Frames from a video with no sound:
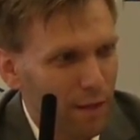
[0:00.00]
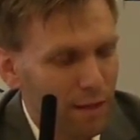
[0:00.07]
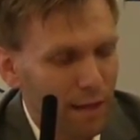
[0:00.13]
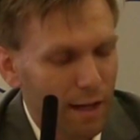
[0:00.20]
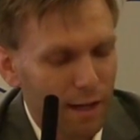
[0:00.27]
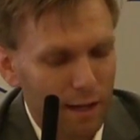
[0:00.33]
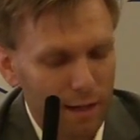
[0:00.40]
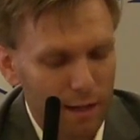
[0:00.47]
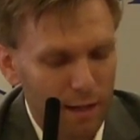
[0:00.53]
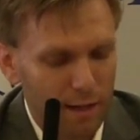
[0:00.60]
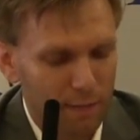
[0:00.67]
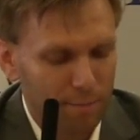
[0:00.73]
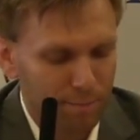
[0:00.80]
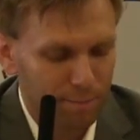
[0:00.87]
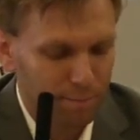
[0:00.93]

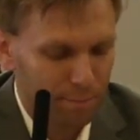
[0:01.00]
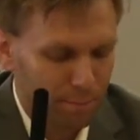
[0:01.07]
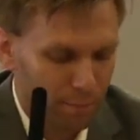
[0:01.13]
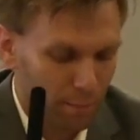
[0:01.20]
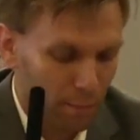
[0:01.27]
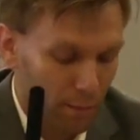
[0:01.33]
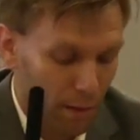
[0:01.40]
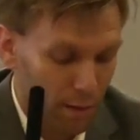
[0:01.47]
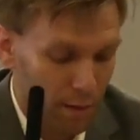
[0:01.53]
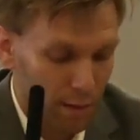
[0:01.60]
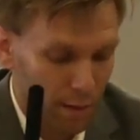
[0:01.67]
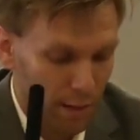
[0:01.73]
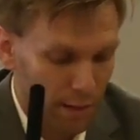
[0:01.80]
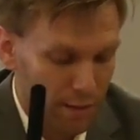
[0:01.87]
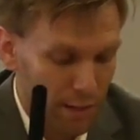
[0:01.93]
Yeah,
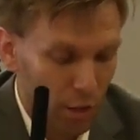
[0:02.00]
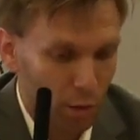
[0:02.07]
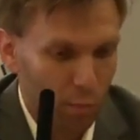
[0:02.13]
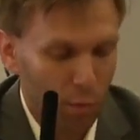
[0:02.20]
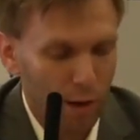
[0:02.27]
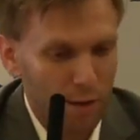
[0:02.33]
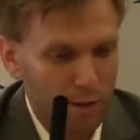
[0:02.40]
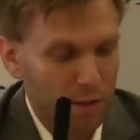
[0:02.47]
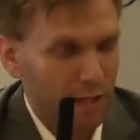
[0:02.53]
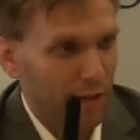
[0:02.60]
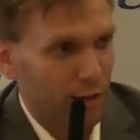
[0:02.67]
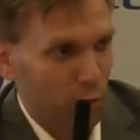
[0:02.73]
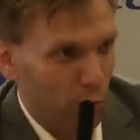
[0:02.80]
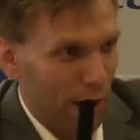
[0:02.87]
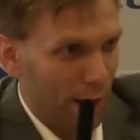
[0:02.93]
Darryl Brown, and
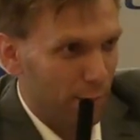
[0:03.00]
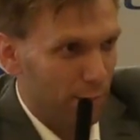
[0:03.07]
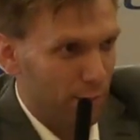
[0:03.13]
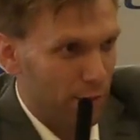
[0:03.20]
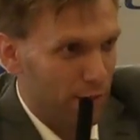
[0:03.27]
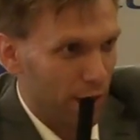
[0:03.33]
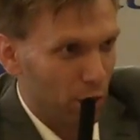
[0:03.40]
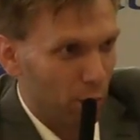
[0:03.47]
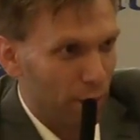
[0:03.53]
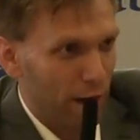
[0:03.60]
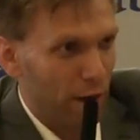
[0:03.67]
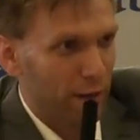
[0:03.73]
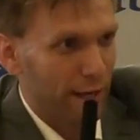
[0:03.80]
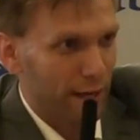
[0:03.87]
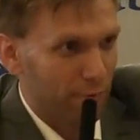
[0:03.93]
kind of to wrap the Darryl
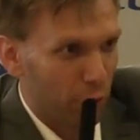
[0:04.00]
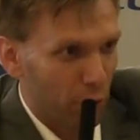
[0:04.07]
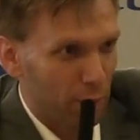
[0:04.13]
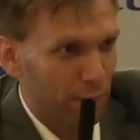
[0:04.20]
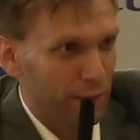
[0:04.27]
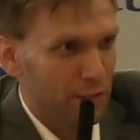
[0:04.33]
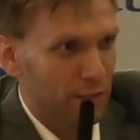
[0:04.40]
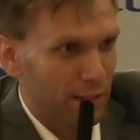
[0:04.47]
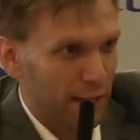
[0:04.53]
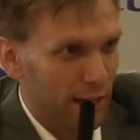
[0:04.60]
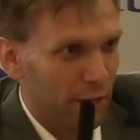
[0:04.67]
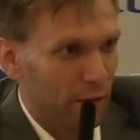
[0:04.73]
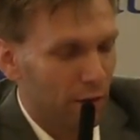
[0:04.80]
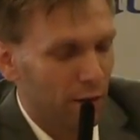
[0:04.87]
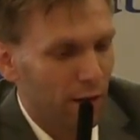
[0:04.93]
Brown and 40 Minutes
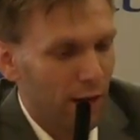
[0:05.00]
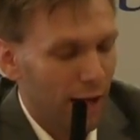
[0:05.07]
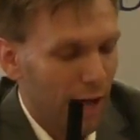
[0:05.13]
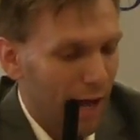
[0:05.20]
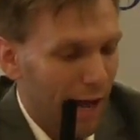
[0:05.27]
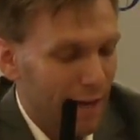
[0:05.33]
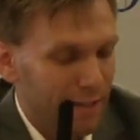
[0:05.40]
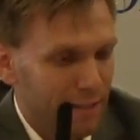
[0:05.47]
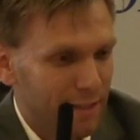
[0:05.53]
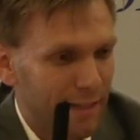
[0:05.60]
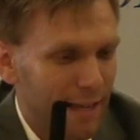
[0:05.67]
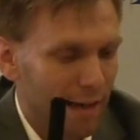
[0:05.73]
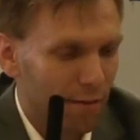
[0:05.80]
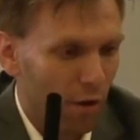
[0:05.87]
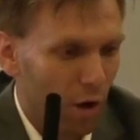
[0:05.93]
together, I did
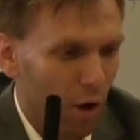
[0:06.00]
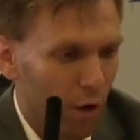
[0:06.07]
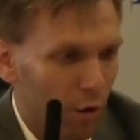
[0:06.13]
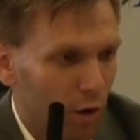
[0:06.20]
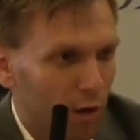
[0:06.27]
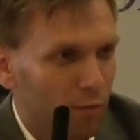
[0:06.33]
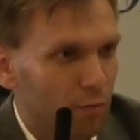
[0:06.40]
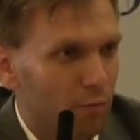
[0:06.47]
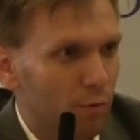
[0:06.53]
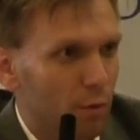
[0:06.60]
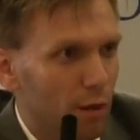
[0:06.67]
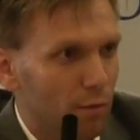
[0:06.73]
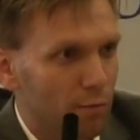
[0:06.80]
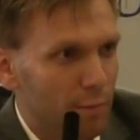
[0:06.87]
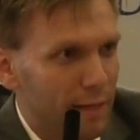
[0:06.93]
have the honor
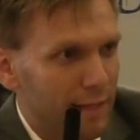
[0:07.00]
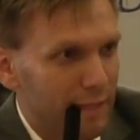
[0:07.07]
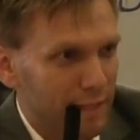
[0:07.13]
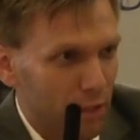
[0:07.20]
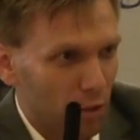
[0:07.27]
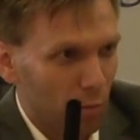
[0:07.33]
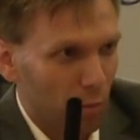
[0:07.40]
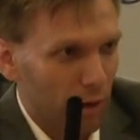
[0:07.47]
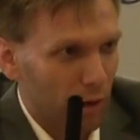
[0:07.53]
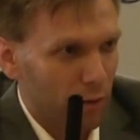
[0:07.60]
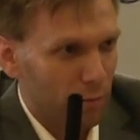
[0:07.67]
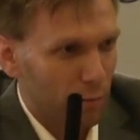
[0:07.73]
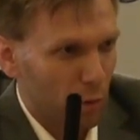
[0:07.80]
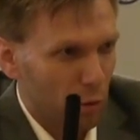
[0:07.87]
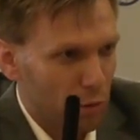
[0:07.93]
of meeting Darryl
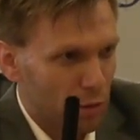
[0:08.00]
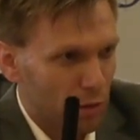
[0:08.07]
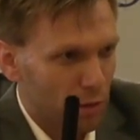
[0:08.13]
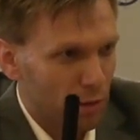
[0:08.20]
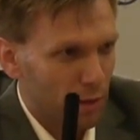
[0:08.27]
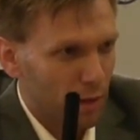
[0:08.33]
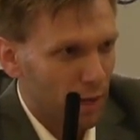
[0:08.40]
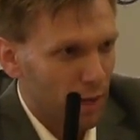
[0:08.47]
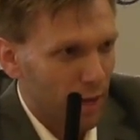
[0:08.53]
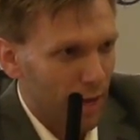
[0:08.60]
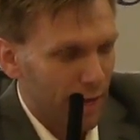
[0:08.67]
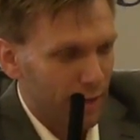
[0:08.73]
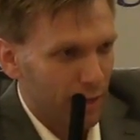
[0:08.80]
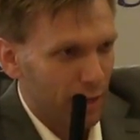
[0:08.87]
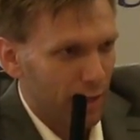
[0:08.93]
Brown in person
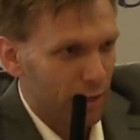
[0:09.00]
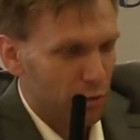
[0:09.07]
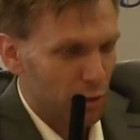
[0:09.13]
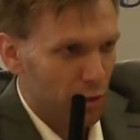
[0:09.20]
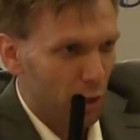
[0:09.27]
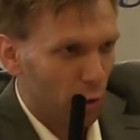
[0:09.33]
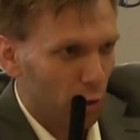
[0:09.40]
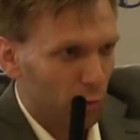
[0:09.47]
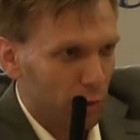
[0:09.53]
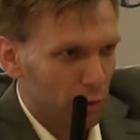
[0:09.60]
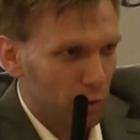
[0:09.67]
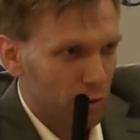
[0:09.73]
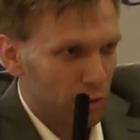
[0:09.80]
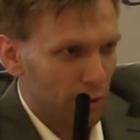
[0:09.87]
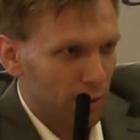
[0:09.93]
as a Nolan
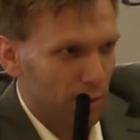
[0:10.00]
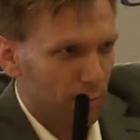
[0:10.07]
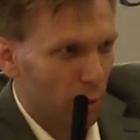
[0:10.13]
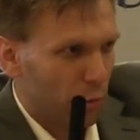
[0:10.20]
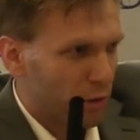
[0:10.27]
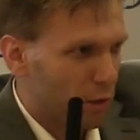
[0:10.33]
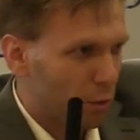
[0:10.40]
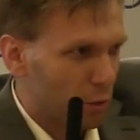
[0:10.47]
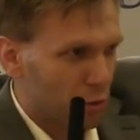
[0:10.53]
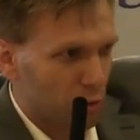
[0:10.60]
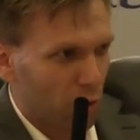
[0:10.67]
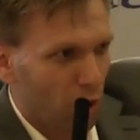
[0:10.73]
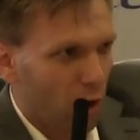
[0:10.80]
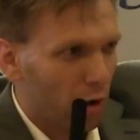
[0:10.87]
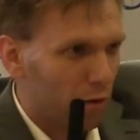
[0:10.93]
Richardson
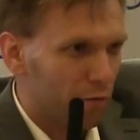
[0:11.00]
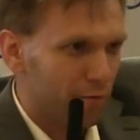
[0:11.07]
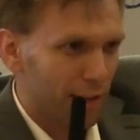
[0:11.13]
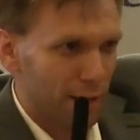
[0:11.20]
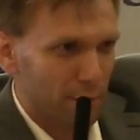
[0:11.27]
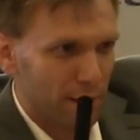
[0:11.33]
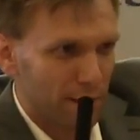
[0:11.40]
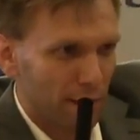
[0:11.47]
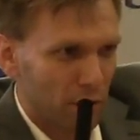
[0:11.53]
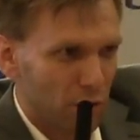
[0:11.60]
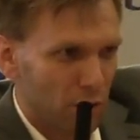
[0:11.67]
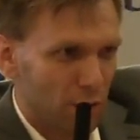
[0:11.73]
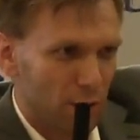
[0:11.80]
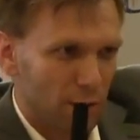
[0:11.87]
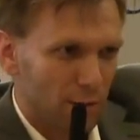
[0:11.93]
Multicultural Hall of Fame
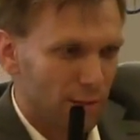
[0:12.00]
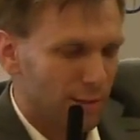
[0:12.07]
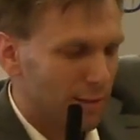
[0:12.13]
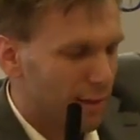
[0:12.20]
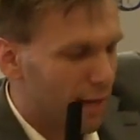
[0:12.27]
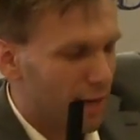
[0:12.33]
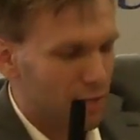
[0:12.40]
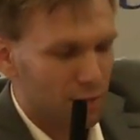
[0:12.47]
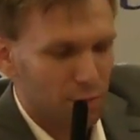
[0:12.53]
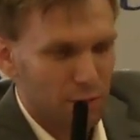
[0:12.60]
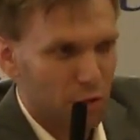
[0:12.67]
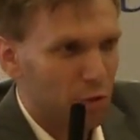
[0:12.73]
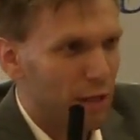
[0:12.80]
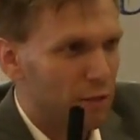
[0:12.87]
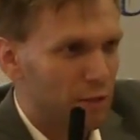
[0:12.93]
induction, gosh,
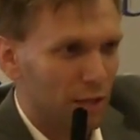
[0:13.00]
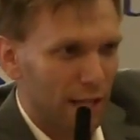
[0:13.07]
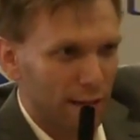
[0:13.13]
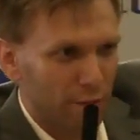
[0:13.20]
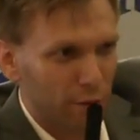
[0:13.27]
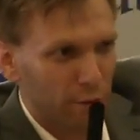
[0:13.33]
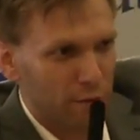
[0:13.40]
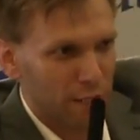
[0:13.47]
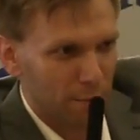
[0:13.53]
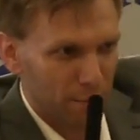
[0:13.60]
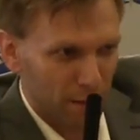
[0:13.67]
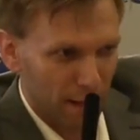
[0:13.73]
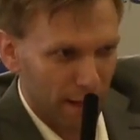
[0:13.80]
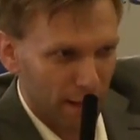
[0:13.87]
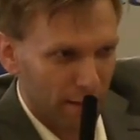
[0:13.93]
2011 or
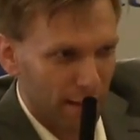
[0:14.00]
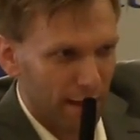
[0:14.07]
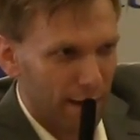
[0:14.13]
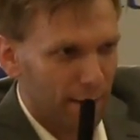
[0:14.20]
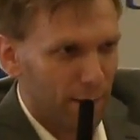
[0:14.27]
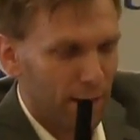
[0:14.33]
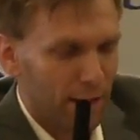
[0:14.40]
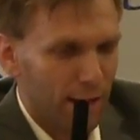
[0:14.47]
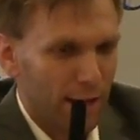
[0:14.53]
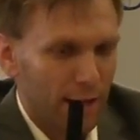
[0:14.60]
something like that.